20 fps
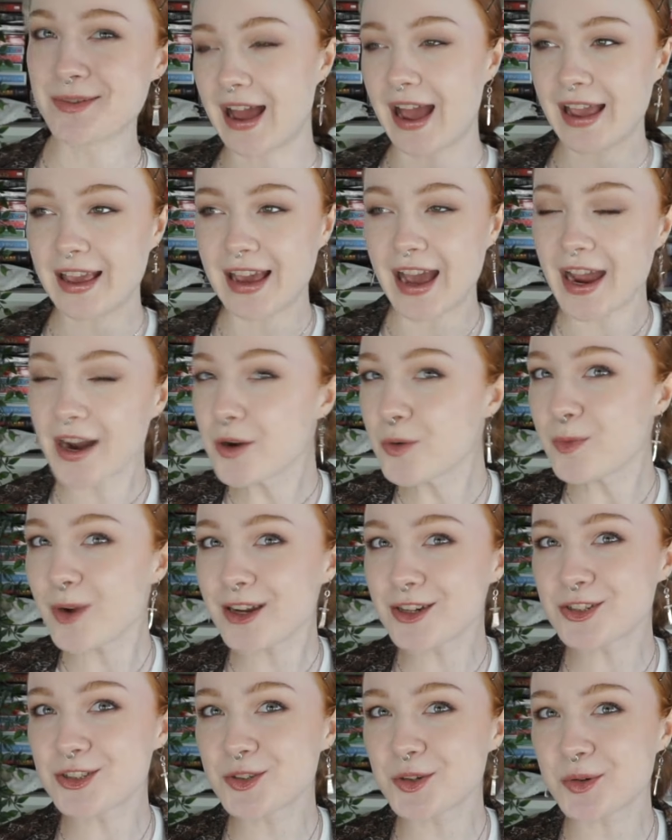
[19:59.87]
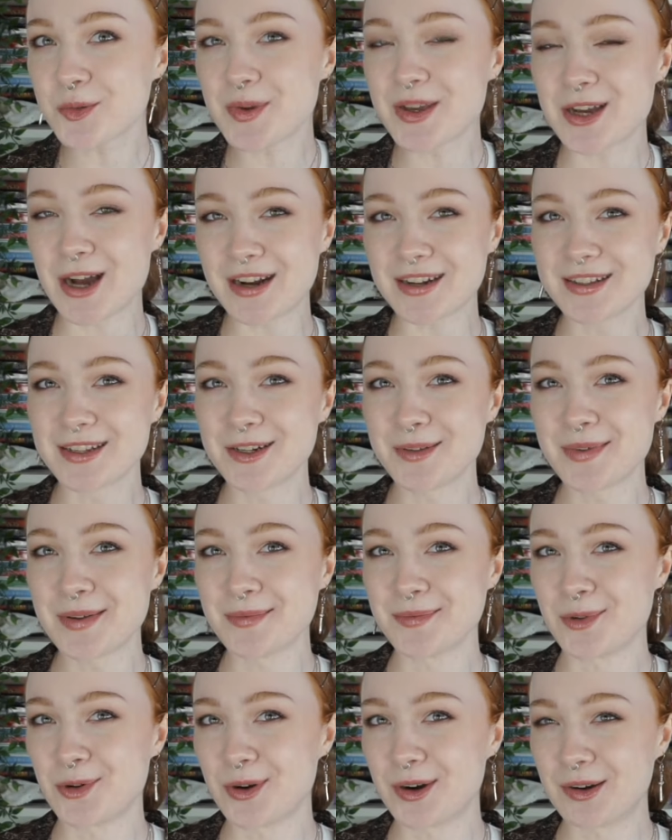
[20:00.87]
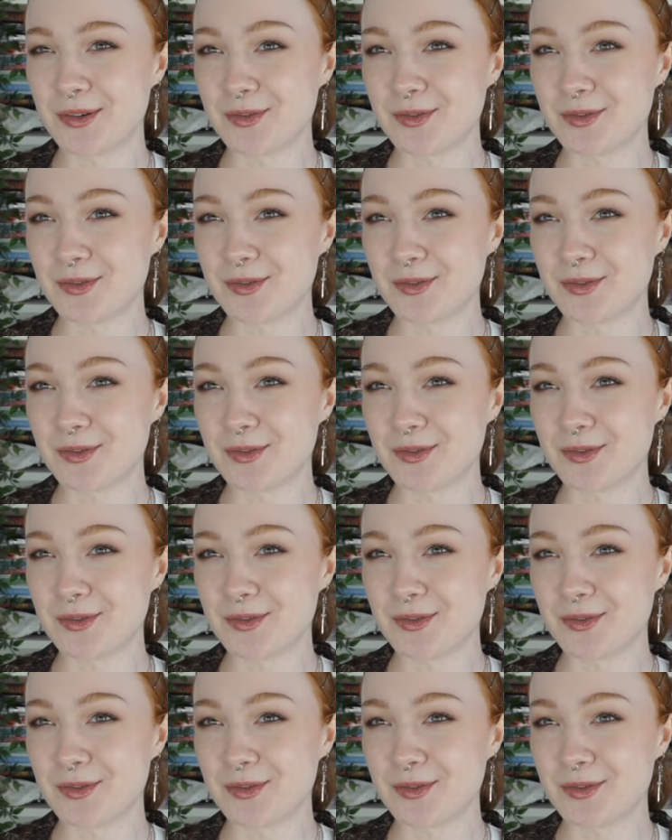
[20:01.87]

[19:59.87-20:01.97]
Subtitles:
I kind of wish we got a little bit more